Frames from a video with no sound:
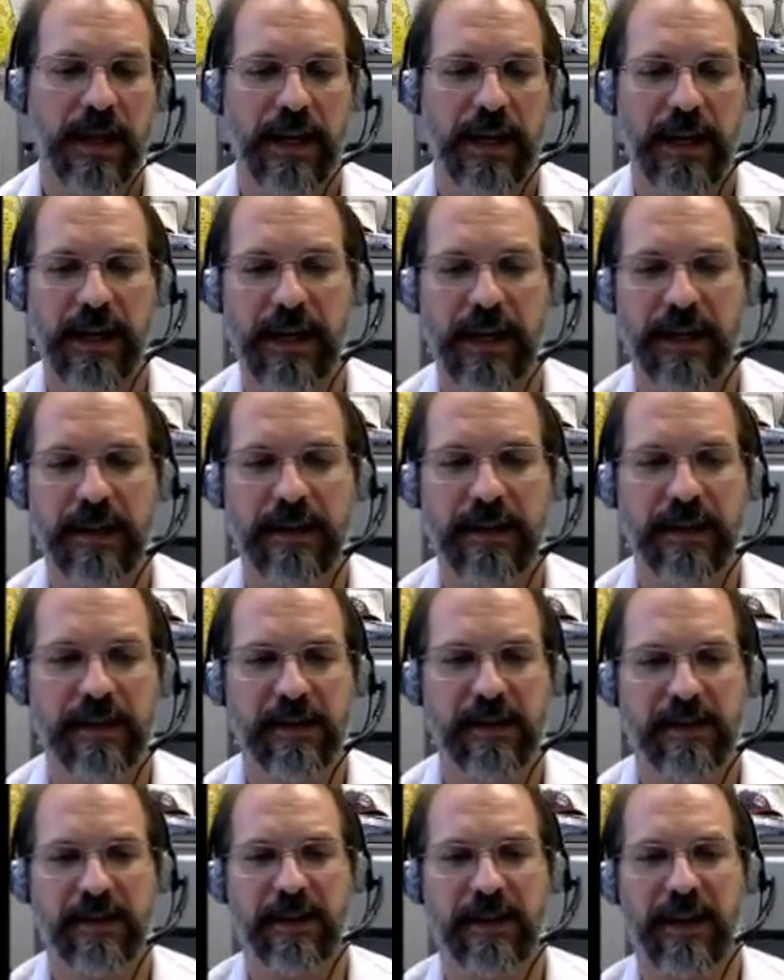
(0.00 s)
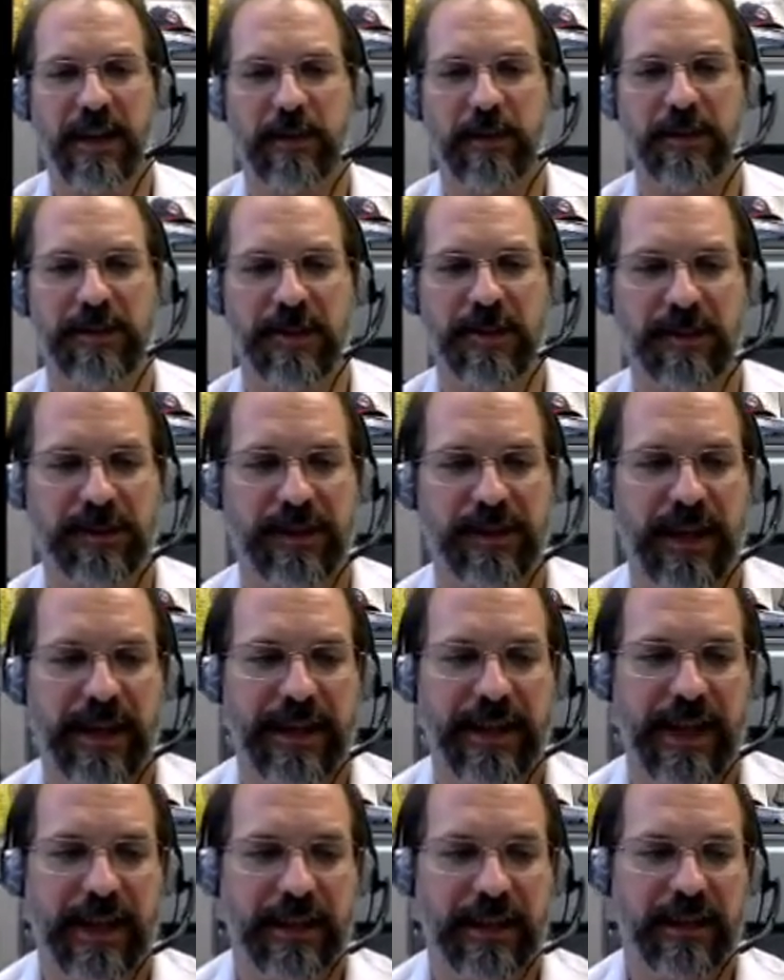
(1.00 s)
And this is going to help us
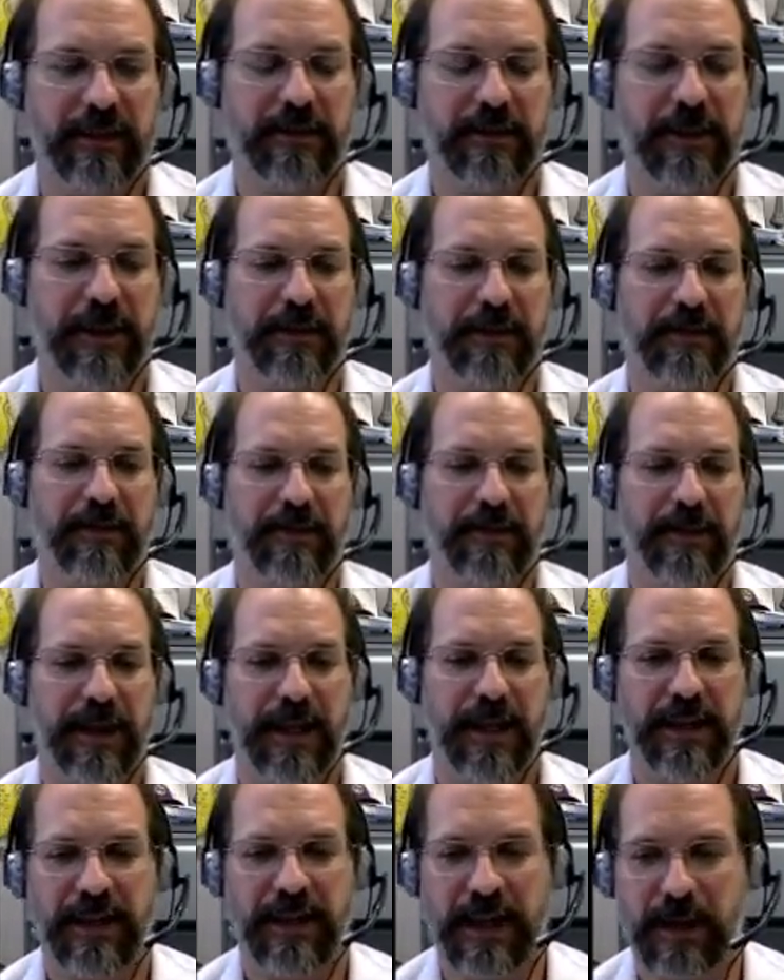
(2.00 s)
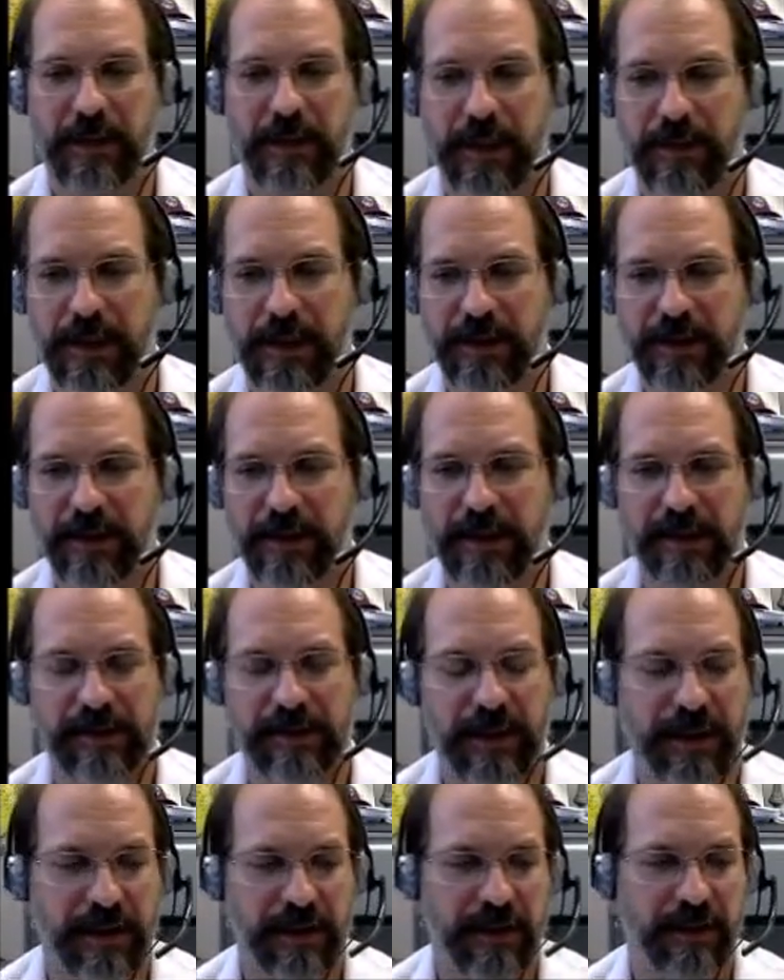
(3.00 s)
understand that a little bit. And I think I made mention of
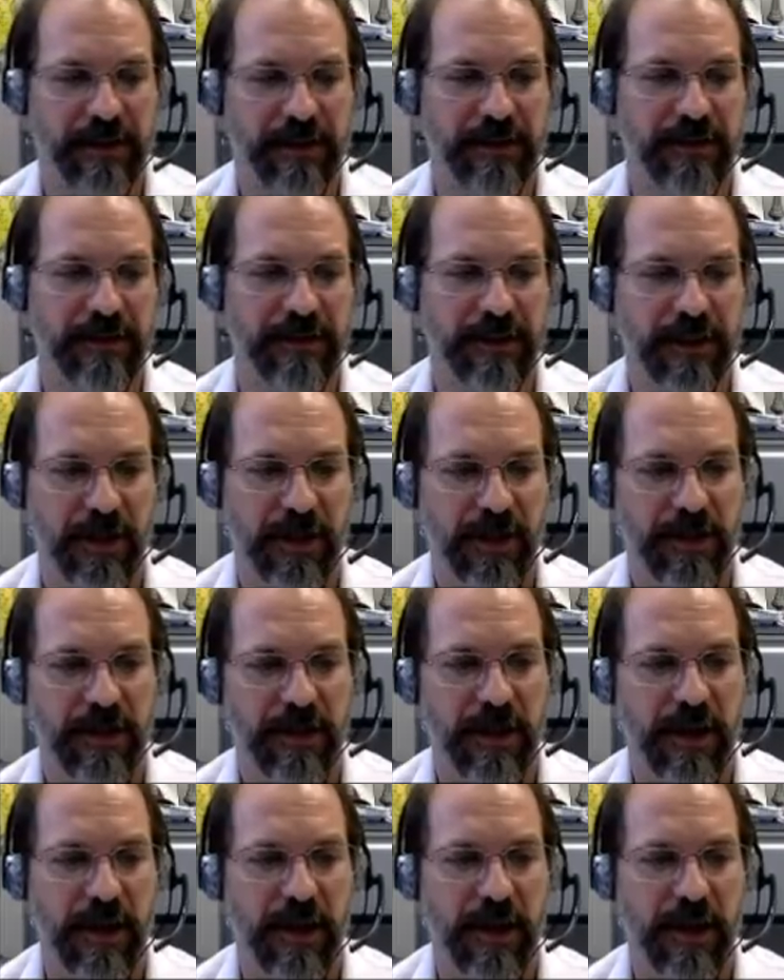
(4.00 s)
this on another chart.